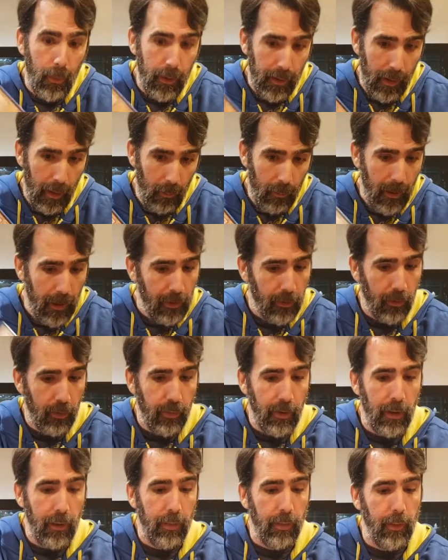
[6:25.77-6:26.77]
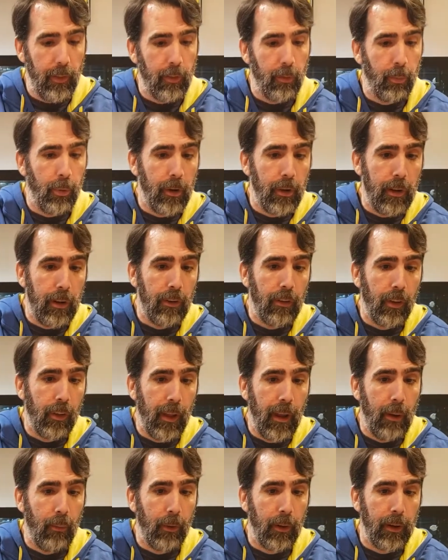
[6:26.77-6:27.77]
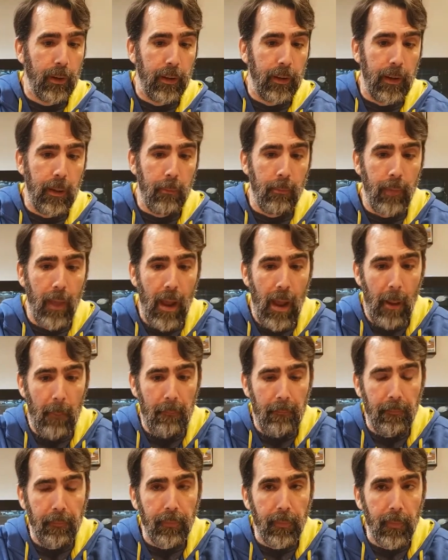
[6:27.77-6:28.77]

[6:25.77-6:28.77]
We got a Maze of Ith, that's pretty decent land, we're going to keep that.